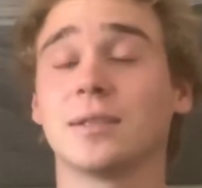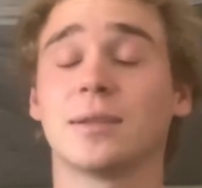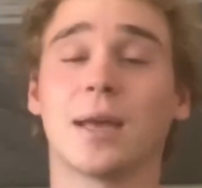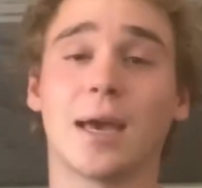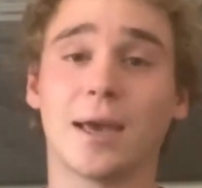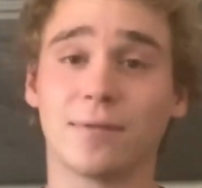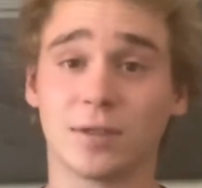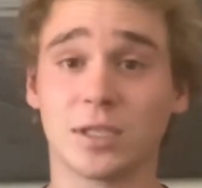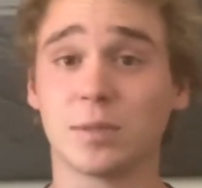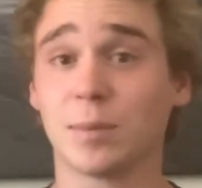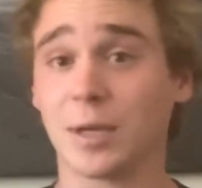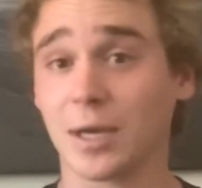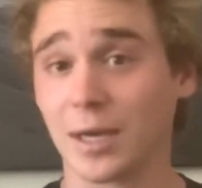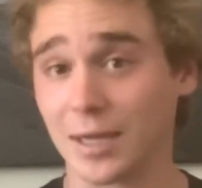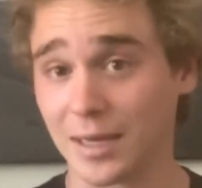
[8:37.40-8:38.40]
I have to
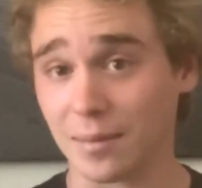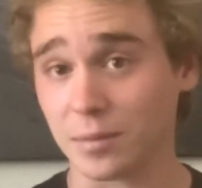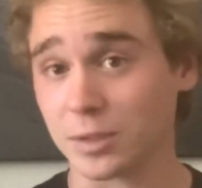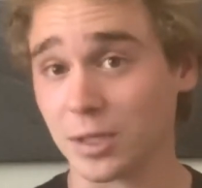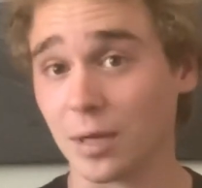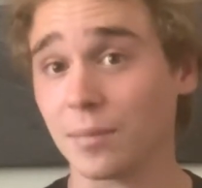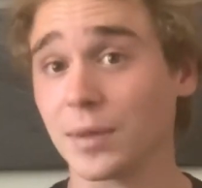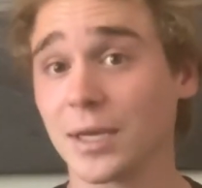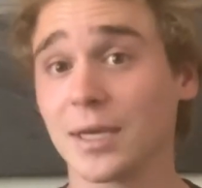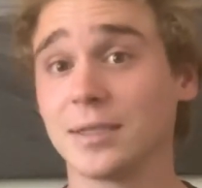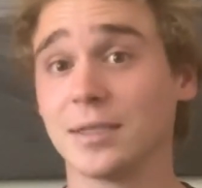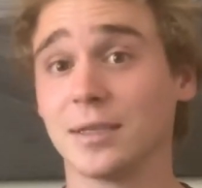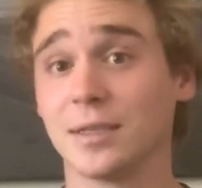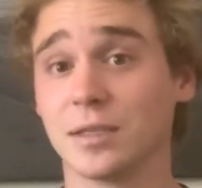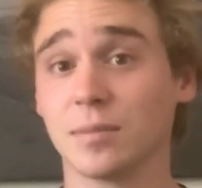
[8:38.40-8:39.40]
speak on Amazon because
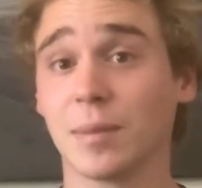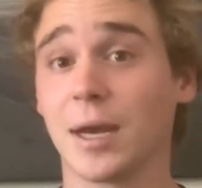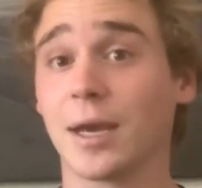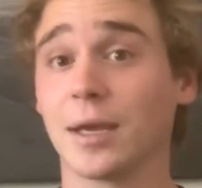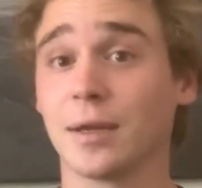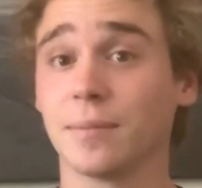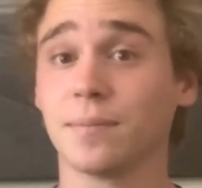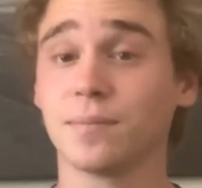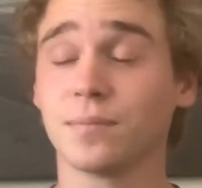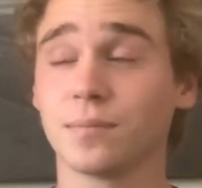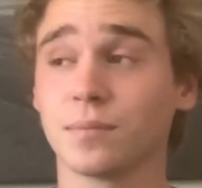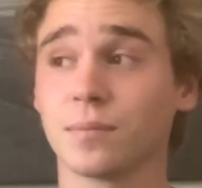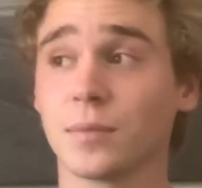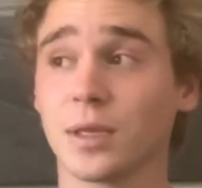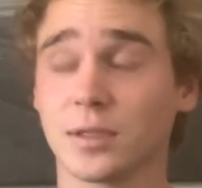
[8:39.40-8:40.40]

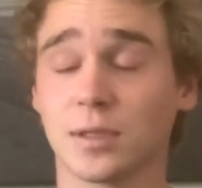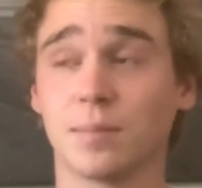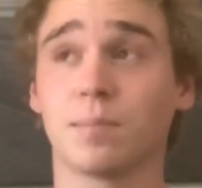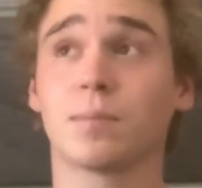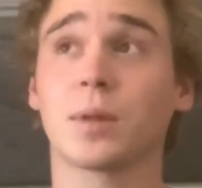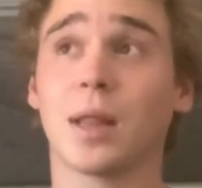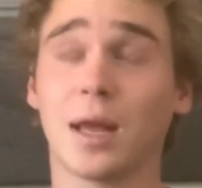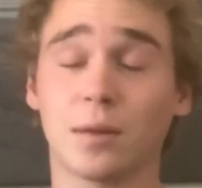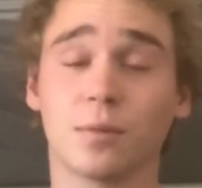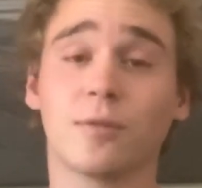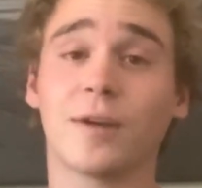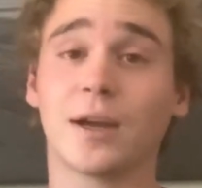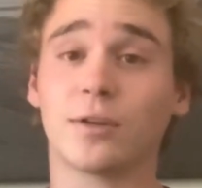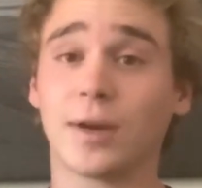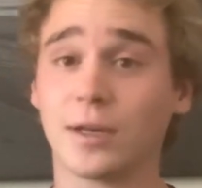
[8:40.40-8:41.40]
it's a cloud
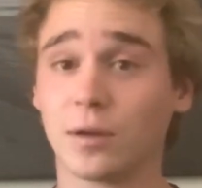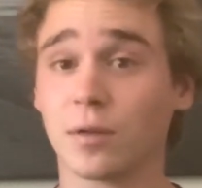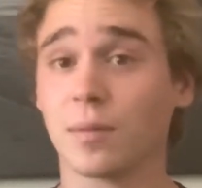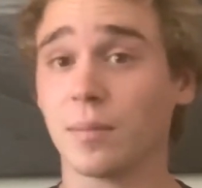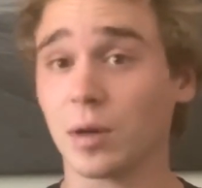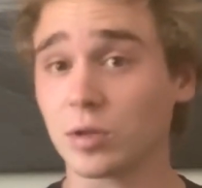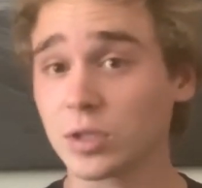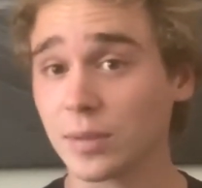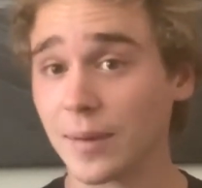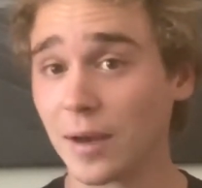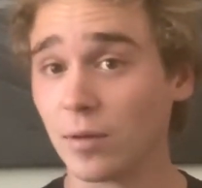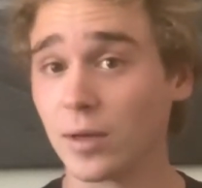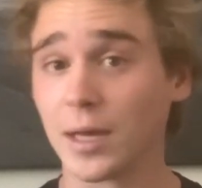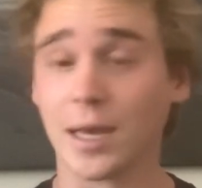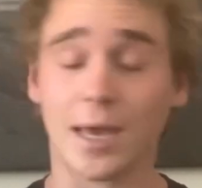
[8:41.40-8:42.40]
provider I know the most
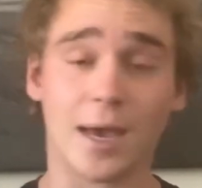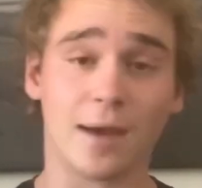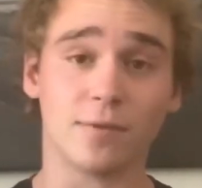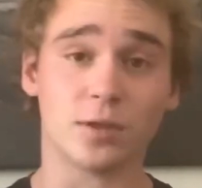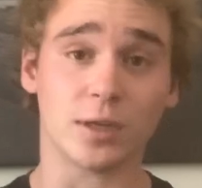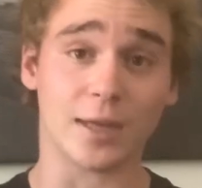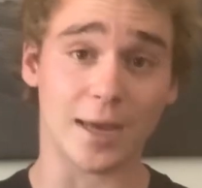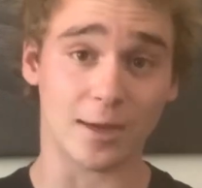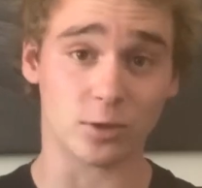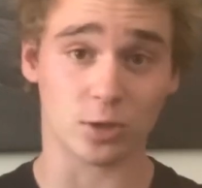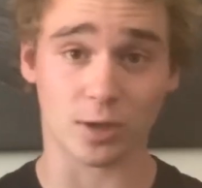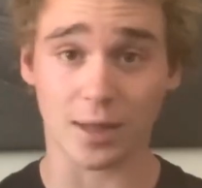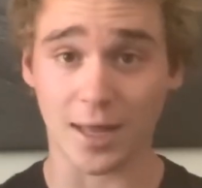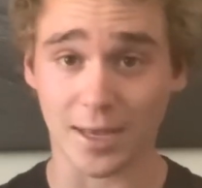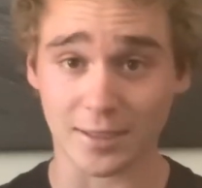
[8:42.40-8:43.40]
about. I have done Azure
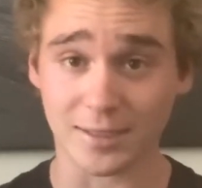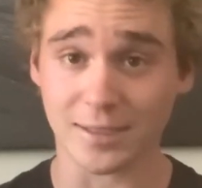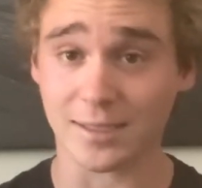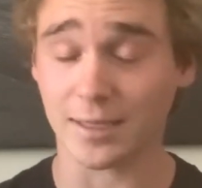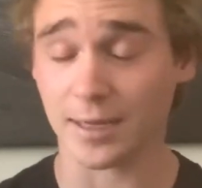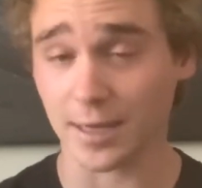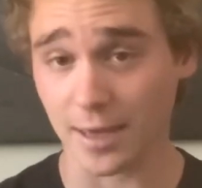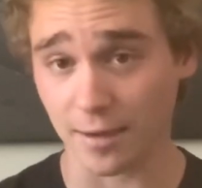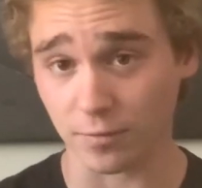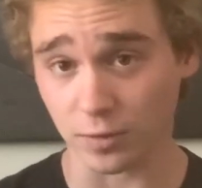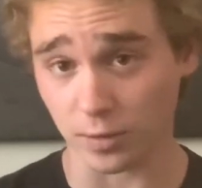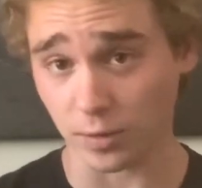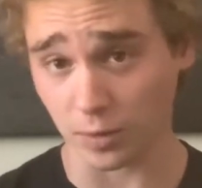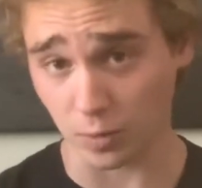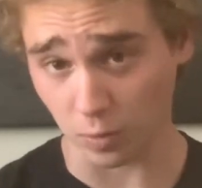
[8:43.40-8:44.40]
classes and I have
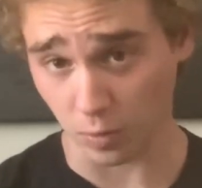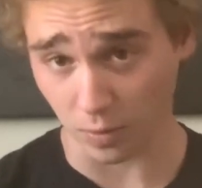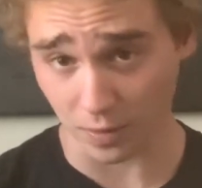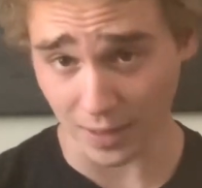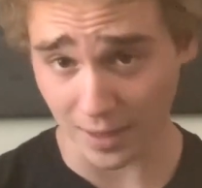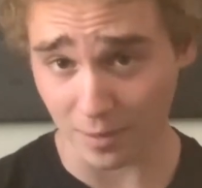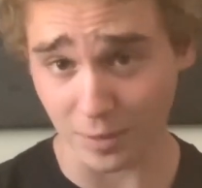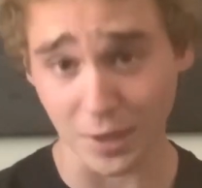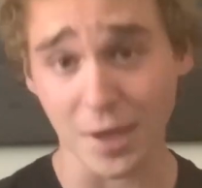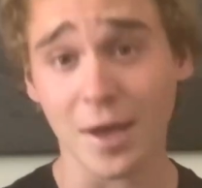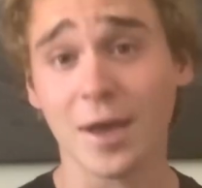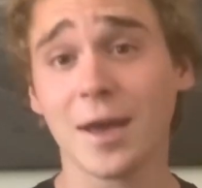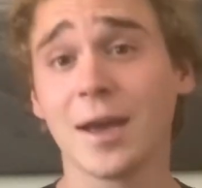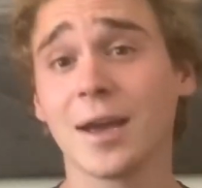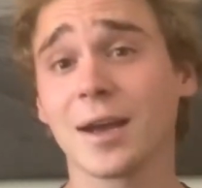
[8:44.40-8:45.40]
done Google Cloud
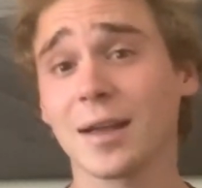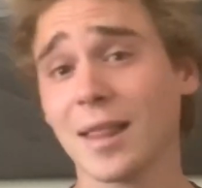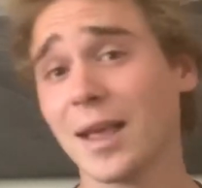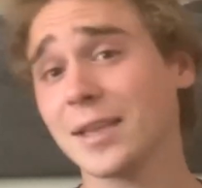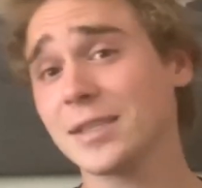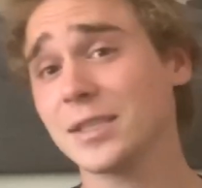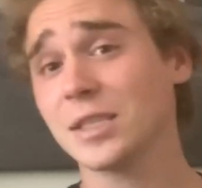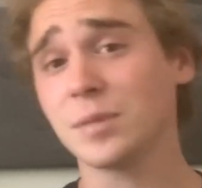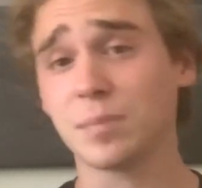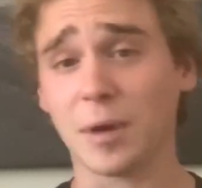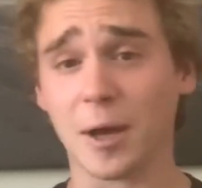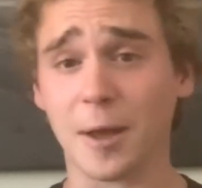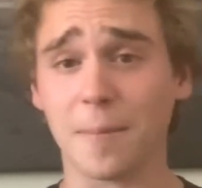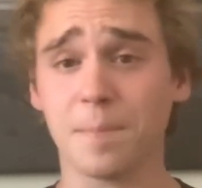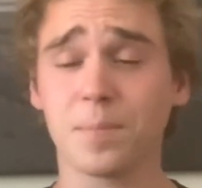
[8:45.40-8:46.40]
classes,
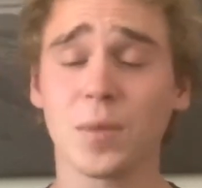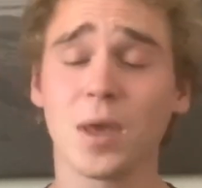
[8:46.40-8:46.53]
but